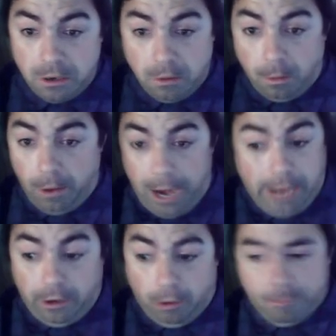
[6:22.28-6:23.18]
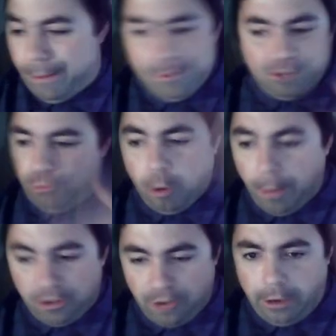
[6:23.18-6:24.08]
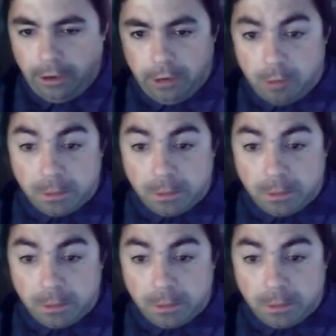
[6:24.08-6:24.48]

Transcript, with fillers: or I don't know, maybe it's robots. I don't know,